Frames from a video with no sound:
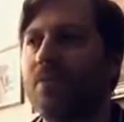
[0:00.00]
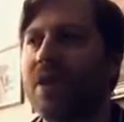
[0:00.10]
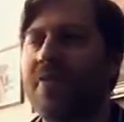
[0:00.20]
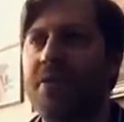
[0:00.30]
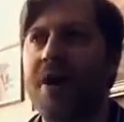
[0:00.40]

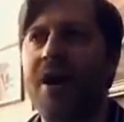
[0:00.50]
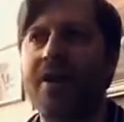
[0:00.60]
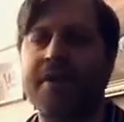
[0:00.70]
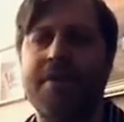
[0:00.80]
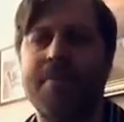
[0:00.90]
they're not going
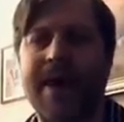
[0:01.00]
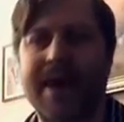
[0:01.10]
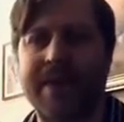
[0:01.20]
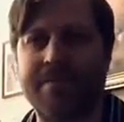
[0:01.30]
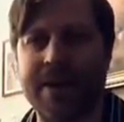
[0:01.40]
to go back
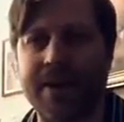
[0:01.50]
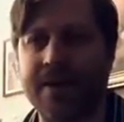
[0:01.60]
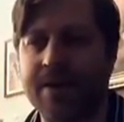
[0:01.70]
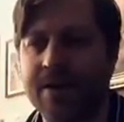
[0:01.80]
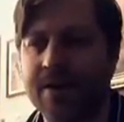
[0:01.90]
and make
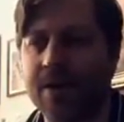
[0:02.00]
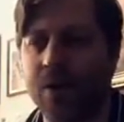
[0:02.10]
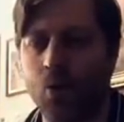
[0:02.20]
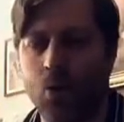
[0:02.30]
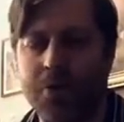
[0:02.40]

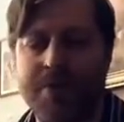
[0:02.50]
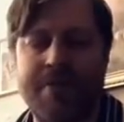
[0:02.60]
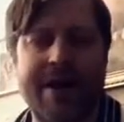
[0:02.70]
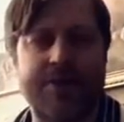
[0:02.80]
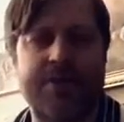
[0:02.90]
wooden
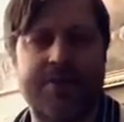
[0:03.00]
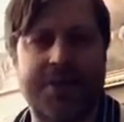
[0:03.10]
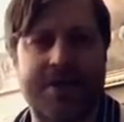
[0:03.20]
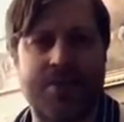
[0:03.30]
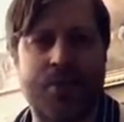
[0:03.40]
battleships
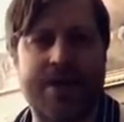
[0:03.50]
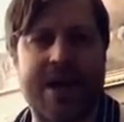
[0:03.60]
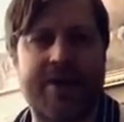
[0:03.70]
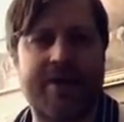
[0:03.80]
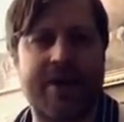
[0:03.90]
anymore now
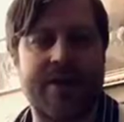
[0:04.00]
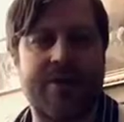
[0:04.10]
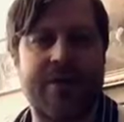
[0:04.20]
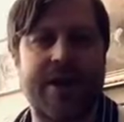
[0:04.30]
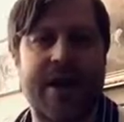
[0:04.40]
that they know
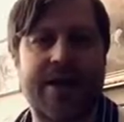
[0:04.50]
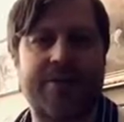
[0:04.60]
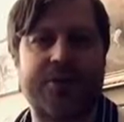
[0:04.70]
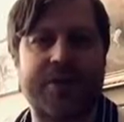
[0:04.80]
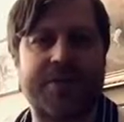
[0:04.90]
that iron
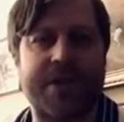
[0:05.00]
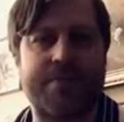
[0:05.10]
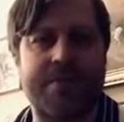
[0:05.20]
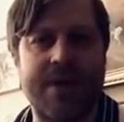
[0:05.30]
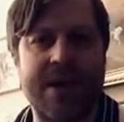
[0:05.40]
ships can
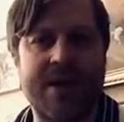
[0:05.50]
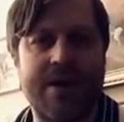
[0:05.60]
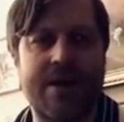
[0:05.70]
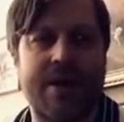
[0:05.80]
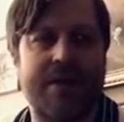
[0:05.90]
be made.
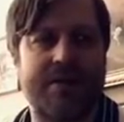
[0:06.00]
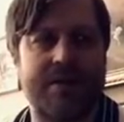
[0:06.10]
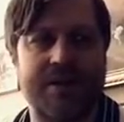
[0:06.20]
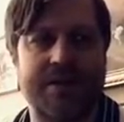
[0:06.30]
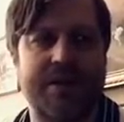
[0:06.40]
So
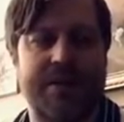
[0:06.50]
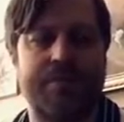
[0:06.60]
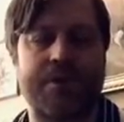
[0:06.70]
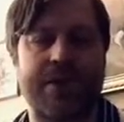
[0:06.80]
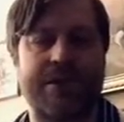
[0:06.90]
that's going to
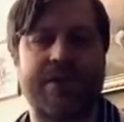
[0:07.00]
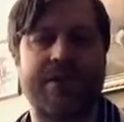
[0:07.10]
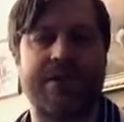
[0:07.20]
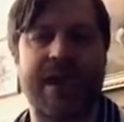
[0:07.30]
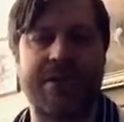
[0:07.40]
bring us into
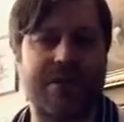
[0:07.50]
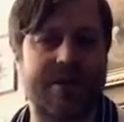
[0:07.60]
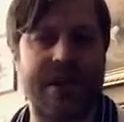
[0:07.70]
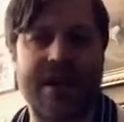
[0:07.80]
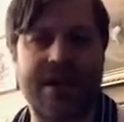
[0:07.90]
this
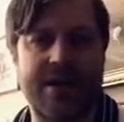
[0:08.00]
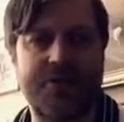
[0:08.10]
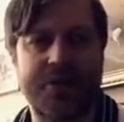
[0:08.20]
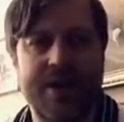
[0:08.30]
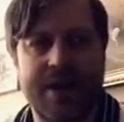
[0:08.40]
ironclad age.
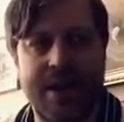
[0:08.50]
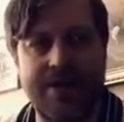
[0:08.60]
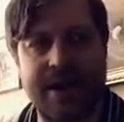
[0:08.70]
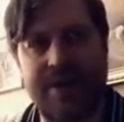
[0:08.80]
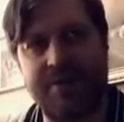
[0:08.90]
And
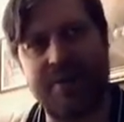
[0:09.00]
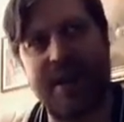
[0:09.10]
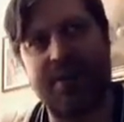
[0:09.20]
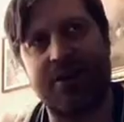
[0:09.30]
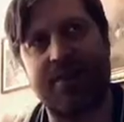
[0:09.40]
then after that,
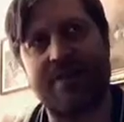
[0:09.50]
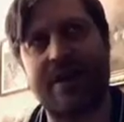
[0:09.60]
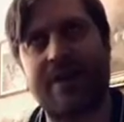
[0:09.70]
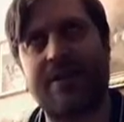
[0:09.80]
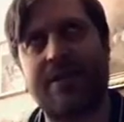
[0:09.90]
you're going to
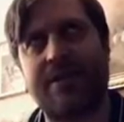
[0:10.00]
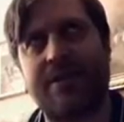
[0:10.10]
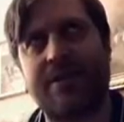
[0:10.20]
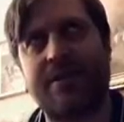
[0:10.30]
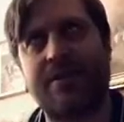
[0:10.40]
make
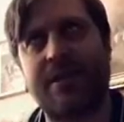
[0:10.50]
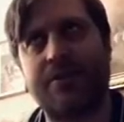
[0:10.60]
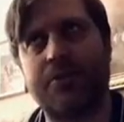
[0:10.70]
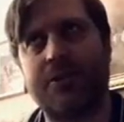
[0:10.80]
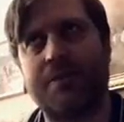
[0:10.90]
steel
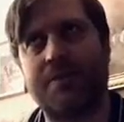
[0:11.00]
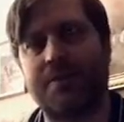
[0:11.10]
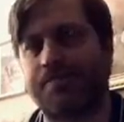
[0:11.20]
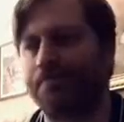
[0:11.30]
ships.